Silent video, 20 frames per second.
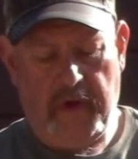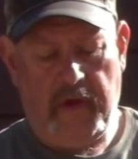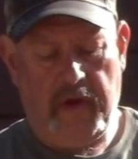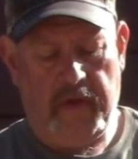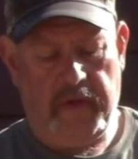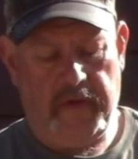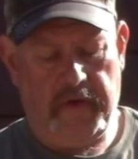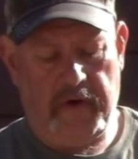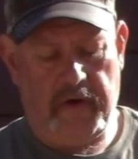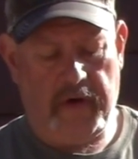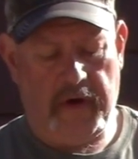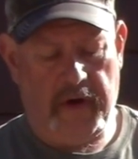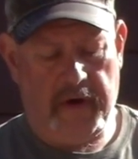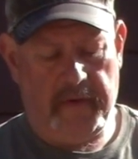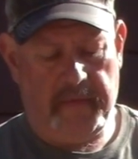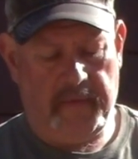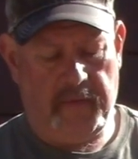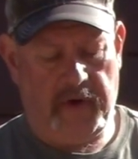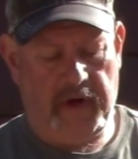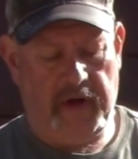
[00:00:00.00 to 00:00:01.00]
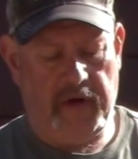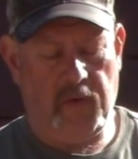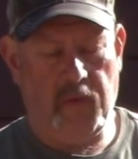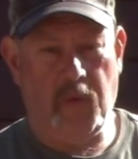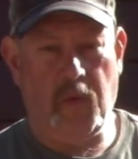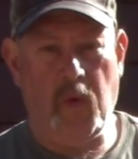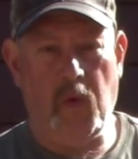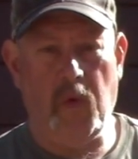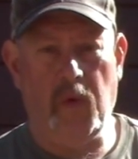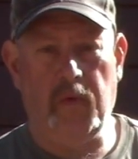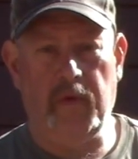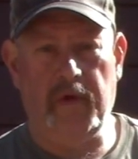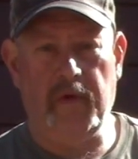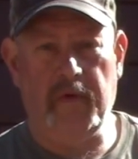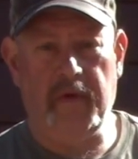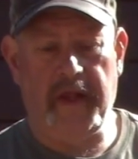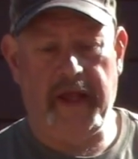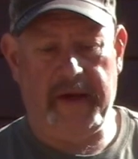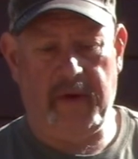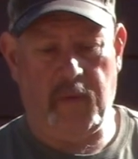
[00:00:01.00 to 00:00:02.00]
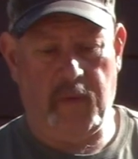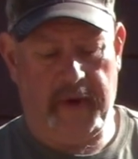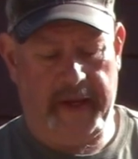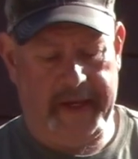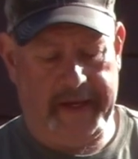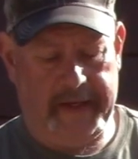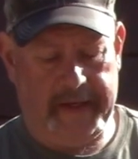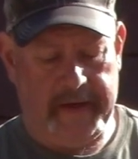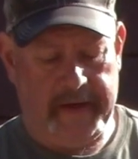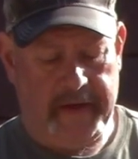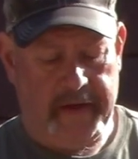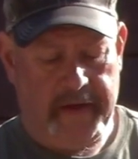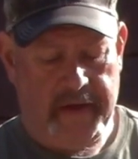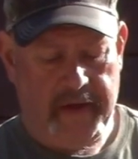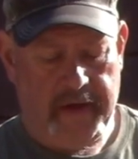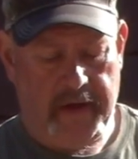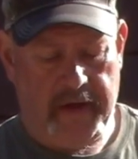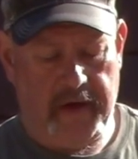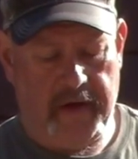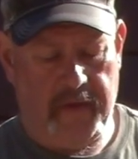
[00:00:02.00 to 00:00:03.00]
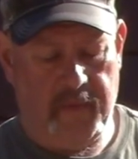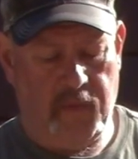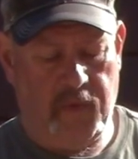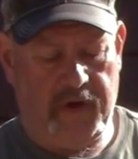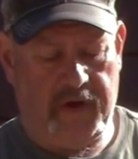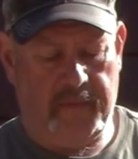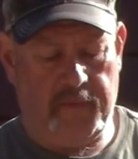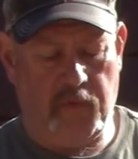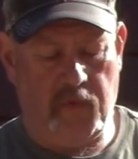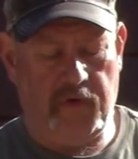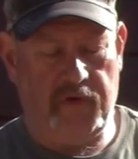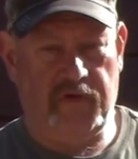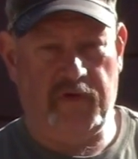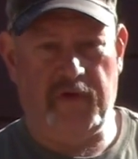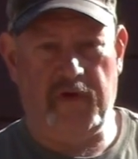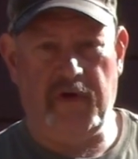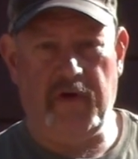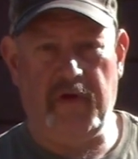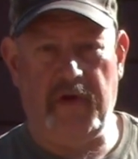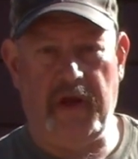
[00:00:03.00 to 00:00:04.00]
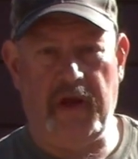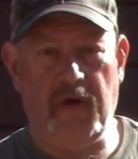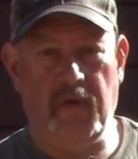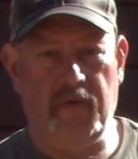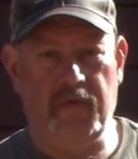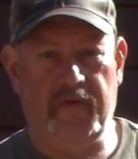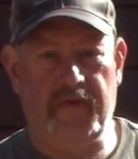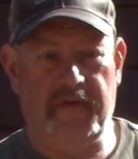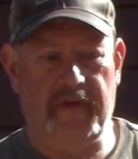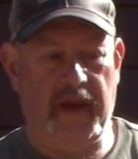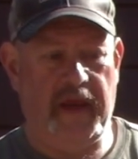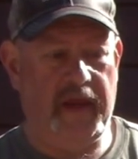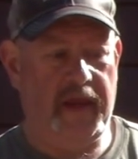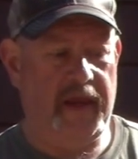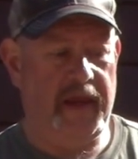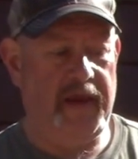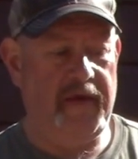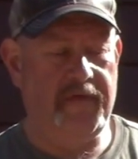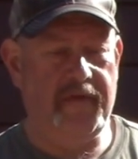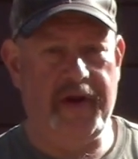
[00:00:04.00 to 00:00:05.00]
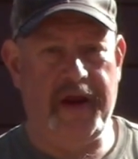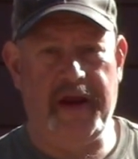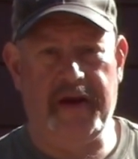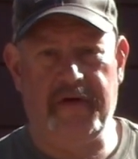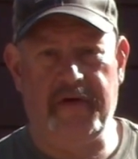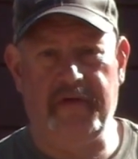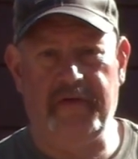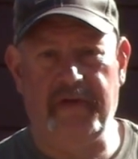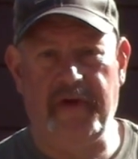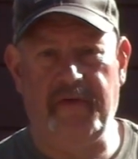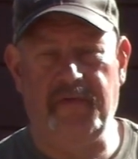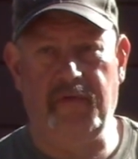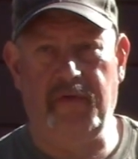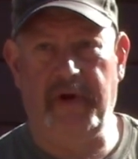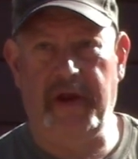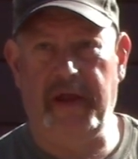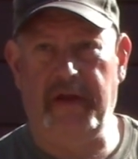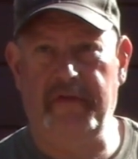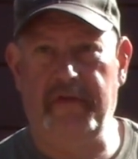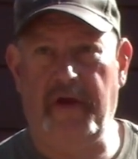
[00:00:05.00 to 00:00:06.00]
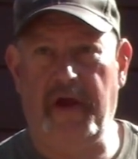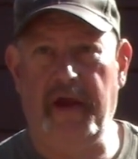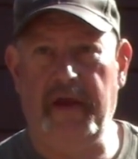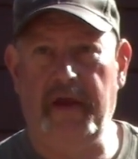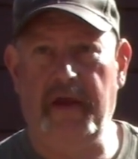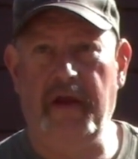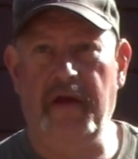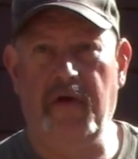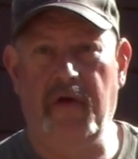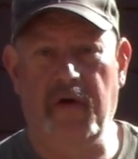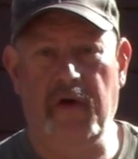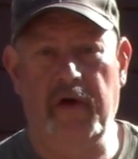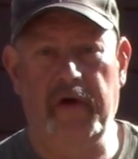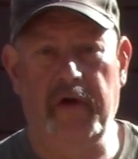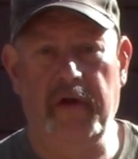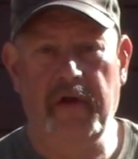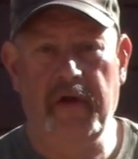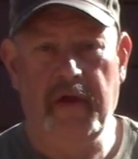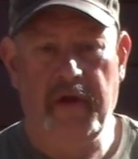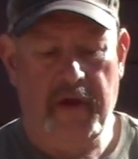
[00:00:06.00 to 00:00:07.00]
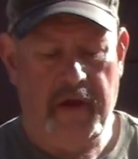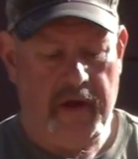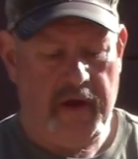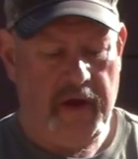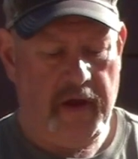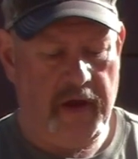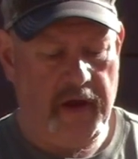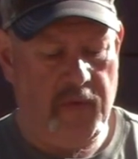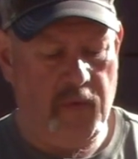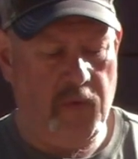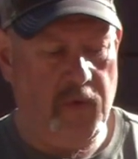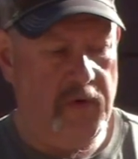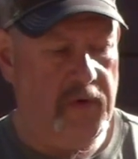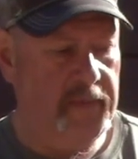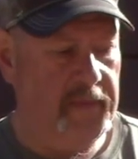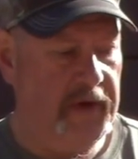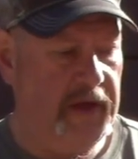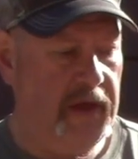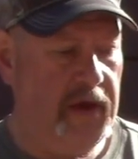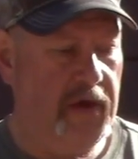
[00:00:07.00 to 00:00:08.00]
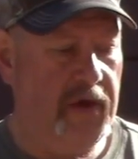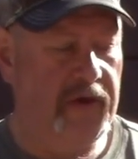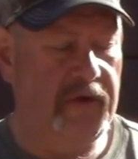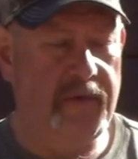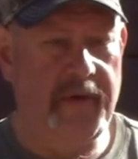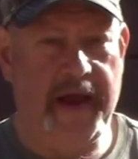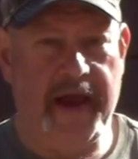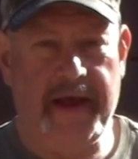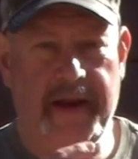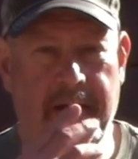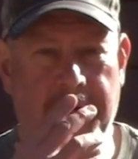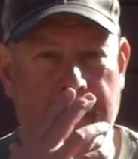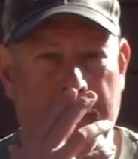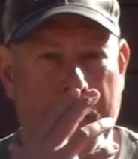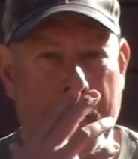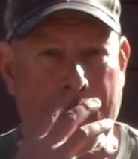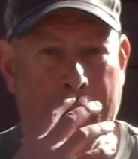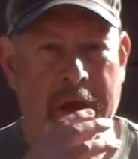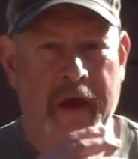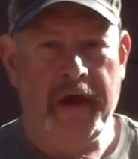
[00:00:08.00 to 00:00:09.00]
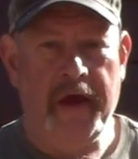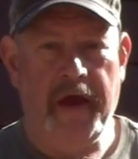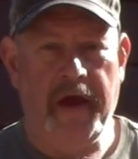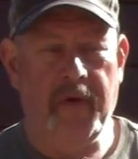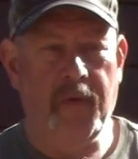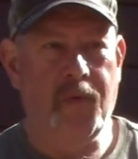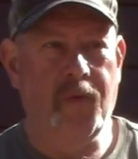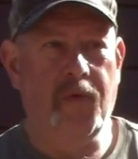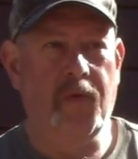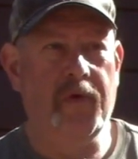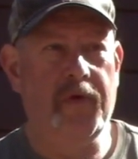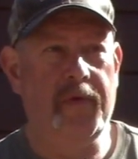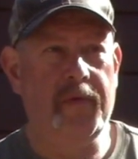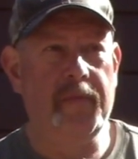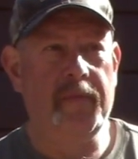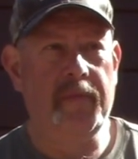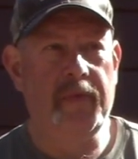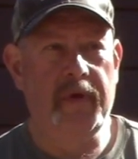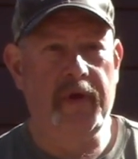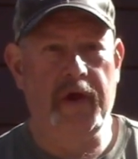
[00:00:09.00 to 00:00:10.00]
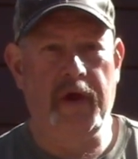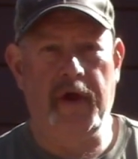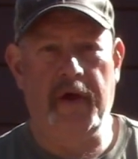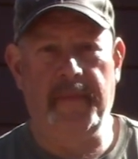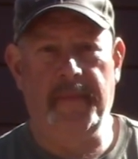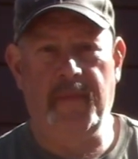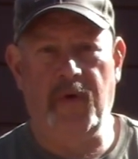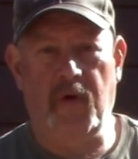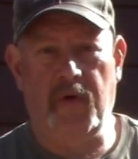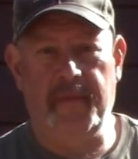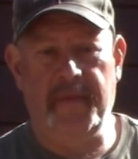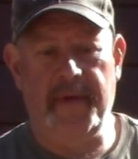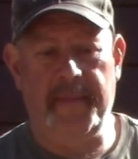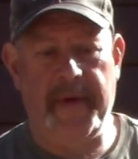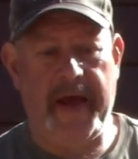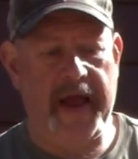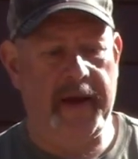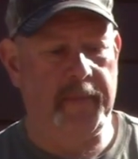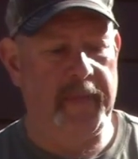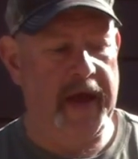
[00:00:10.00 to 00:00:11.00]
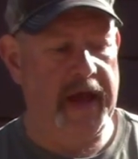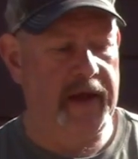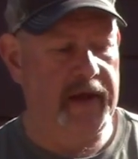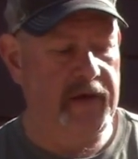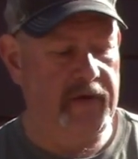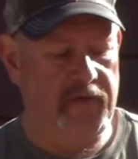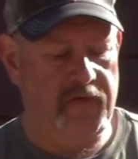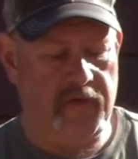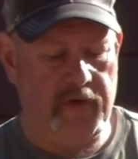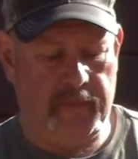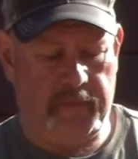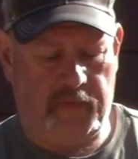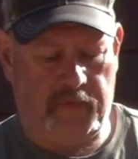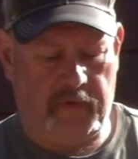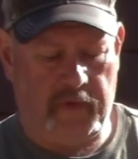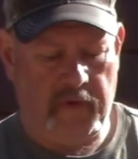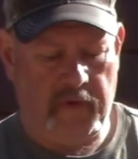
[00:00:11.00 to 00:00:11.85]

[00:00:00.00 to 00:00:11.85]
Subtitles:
They're merino wool, real lightweight, wick moisture. They don't stink even after several days of hiking hard. I wore them in Colorado. I wore them all my backpacking trips